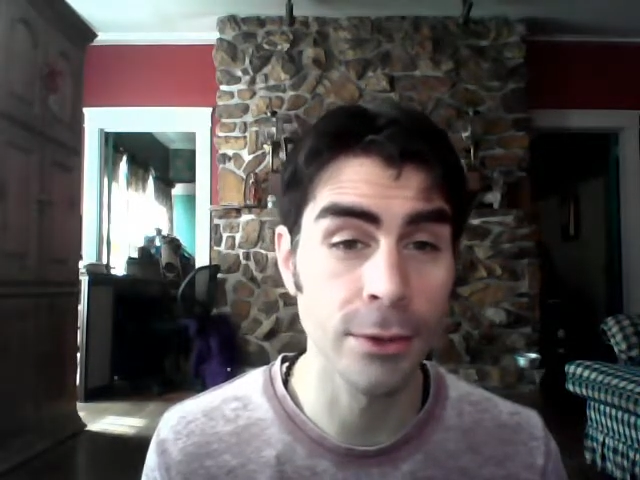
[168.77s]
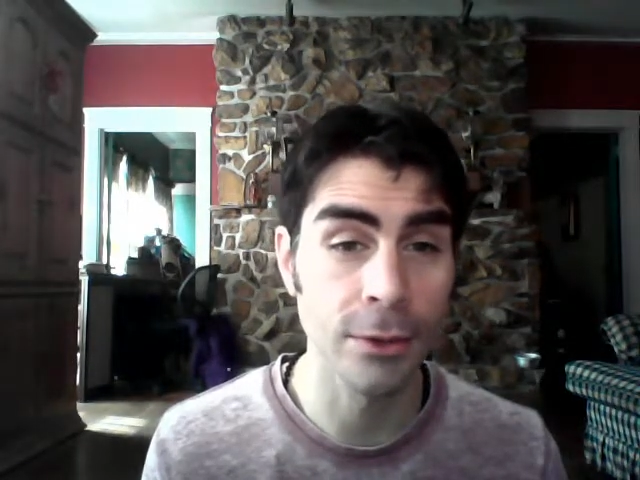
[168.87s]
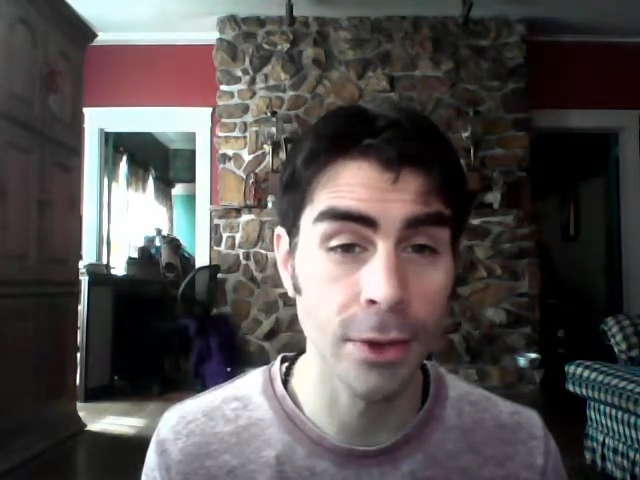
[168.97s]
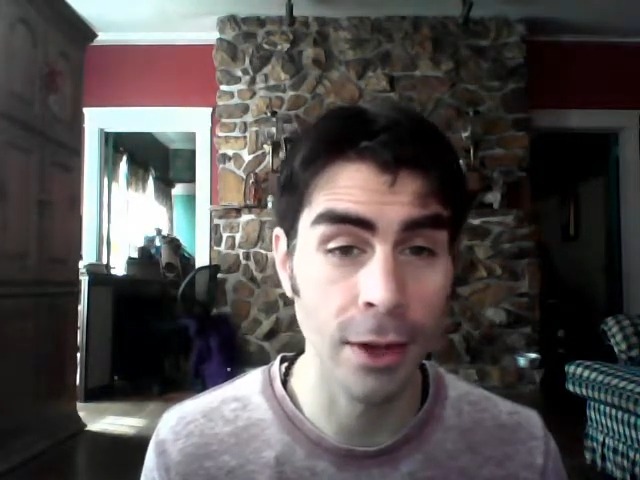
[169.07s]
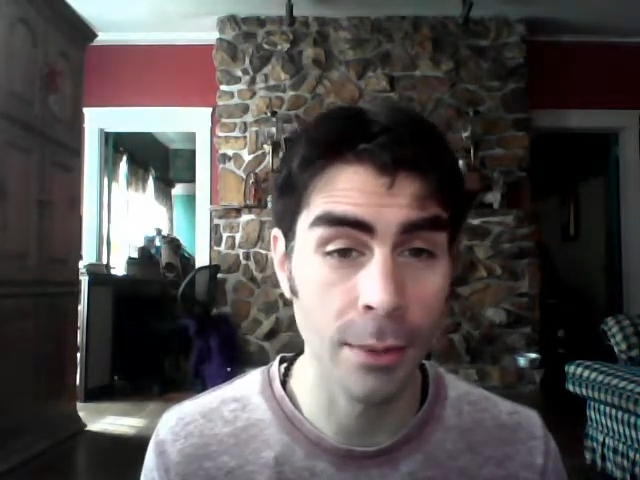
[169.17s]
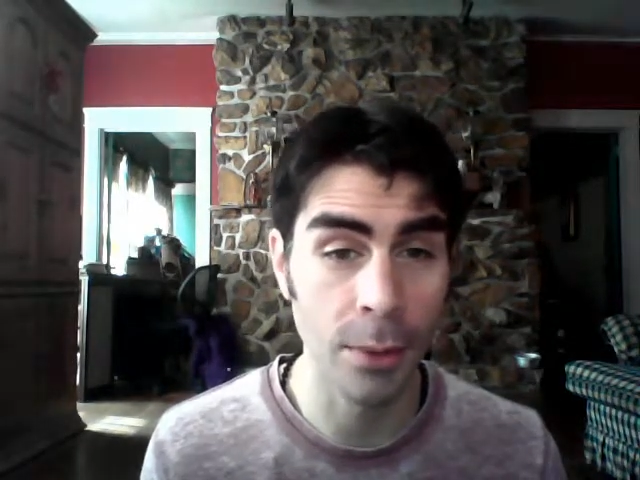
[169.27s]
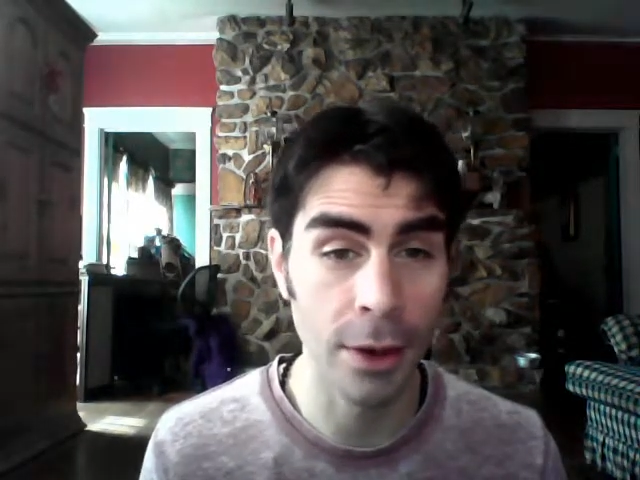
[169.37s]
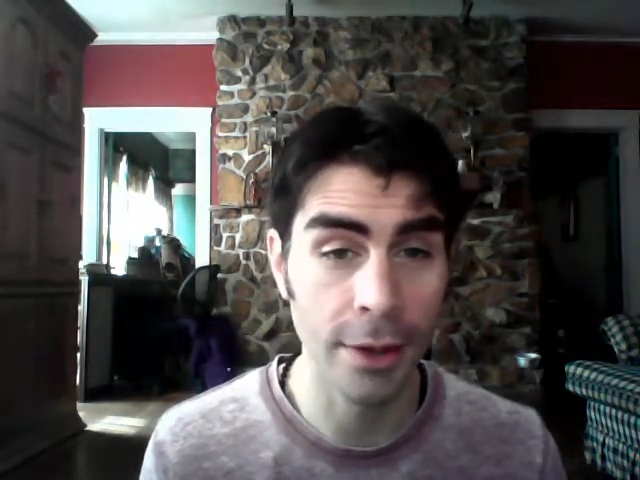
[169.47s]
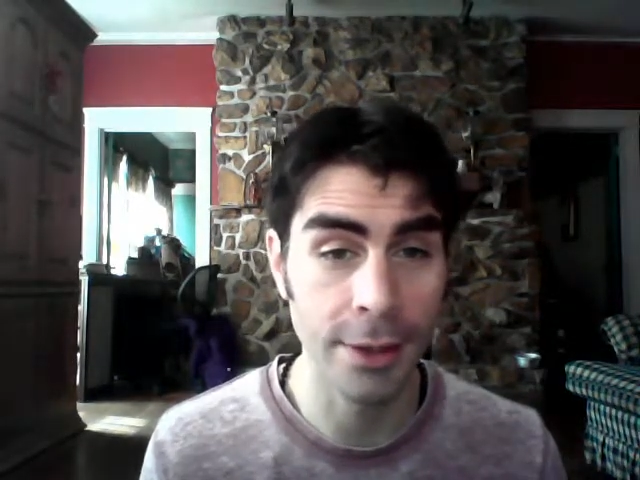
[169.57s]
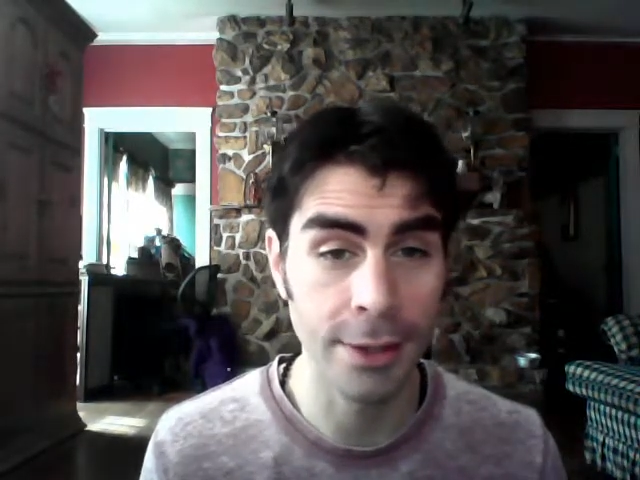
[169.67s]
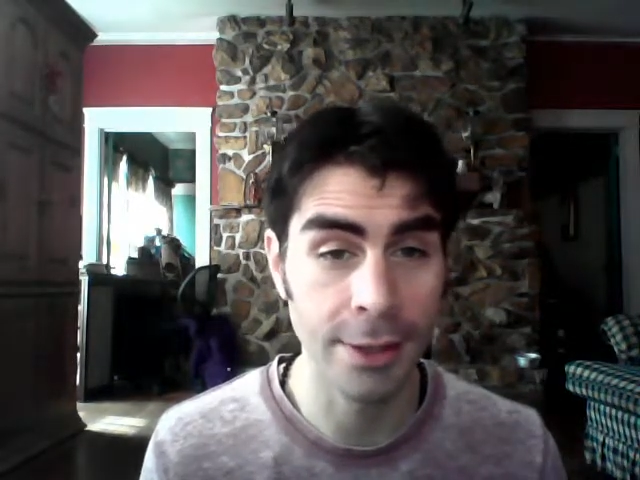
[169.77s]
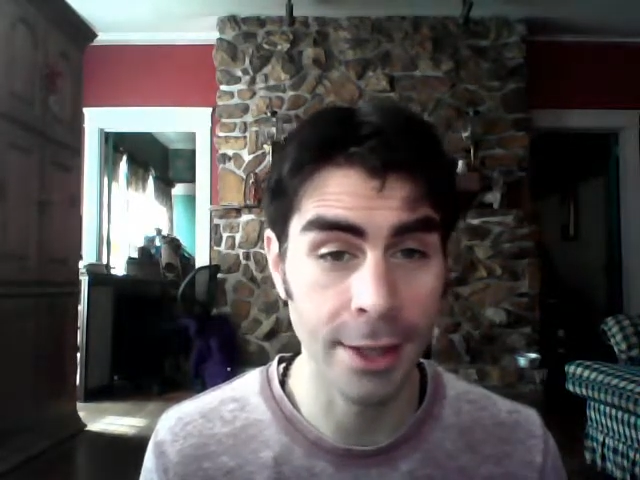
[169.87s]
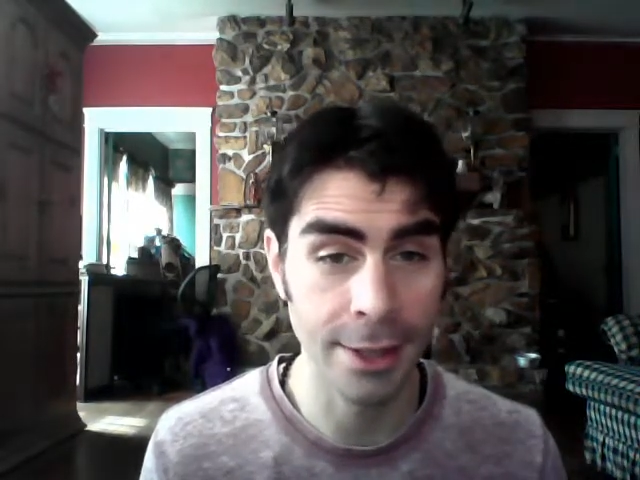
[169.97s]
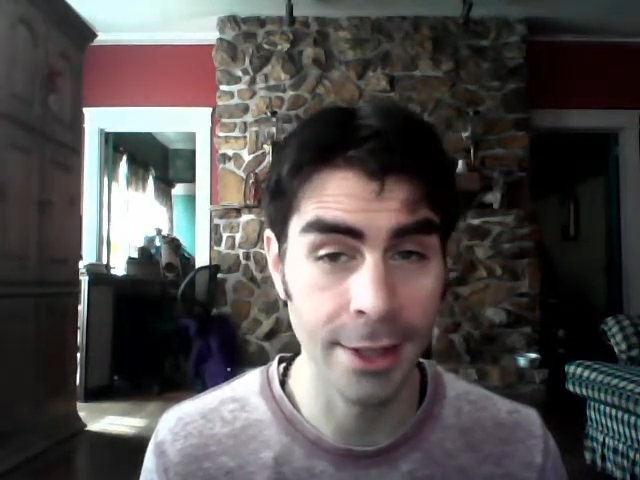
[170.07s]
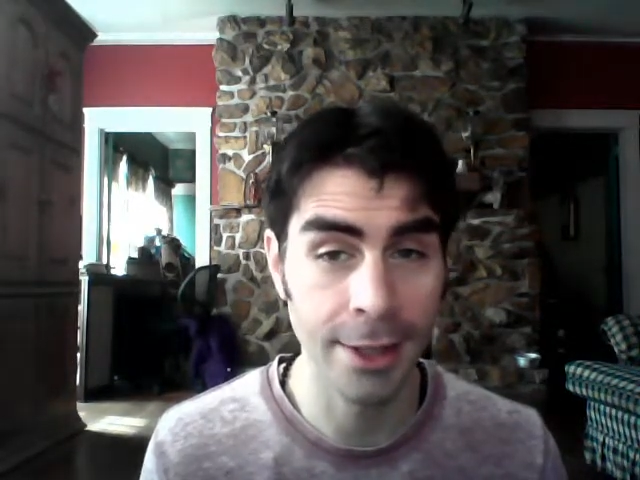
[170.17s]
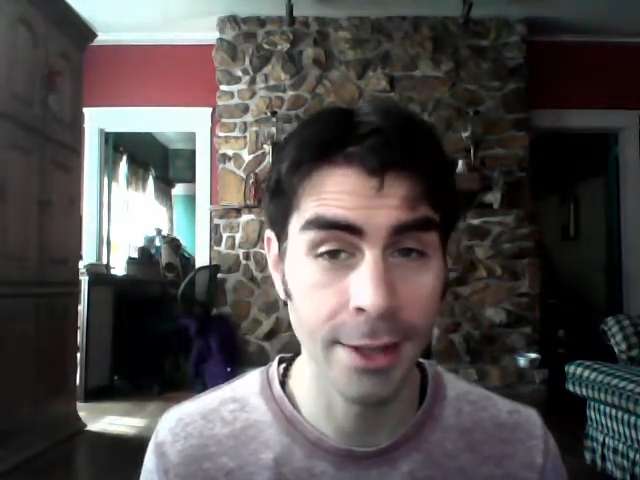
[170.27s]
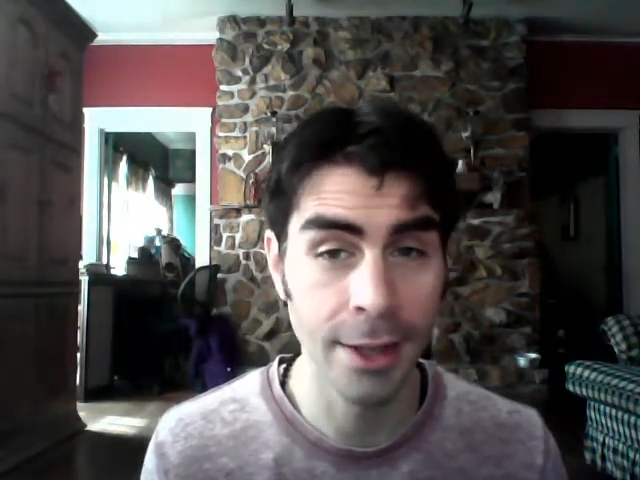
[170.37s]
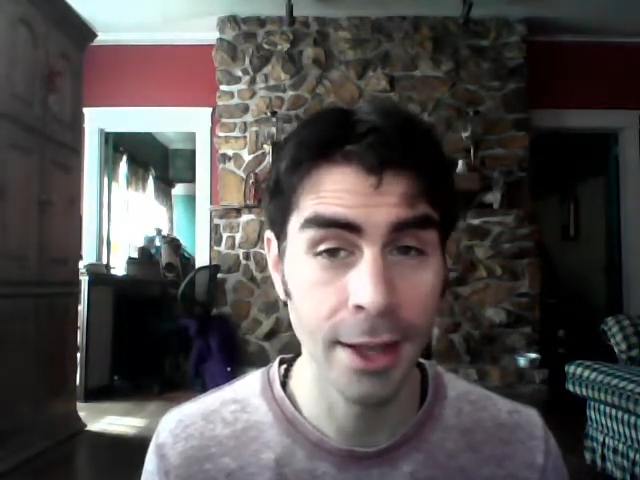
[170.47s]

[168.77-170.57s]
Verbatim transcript: Parsva Bakasana.